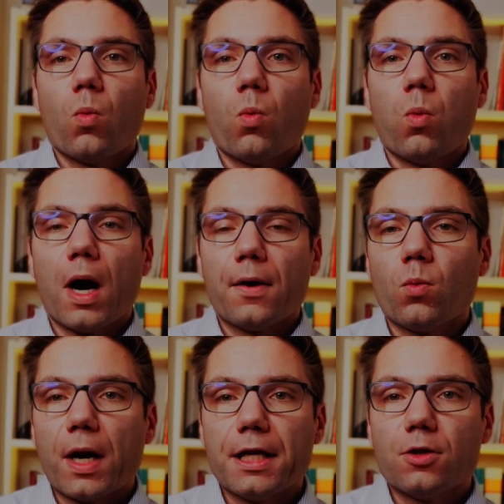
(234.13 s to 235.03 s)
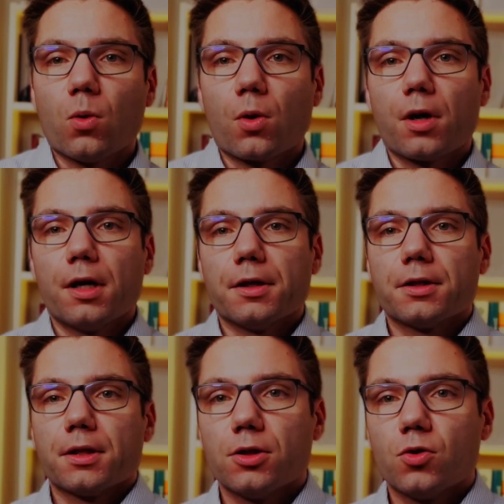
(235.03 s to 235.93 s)
one-way door and
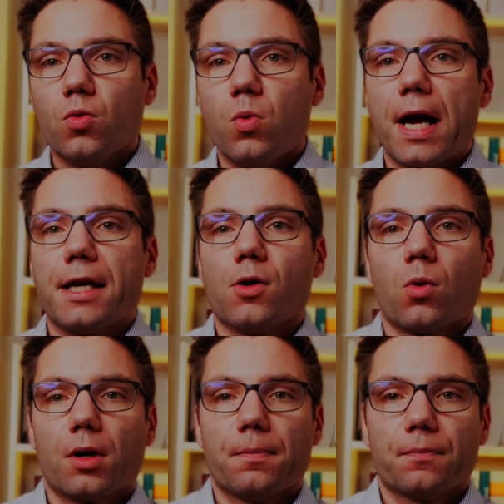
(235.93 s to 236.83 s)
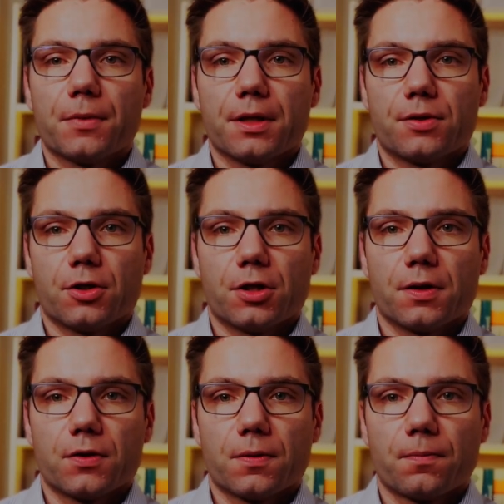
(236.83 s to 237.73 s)
two-way door decisions.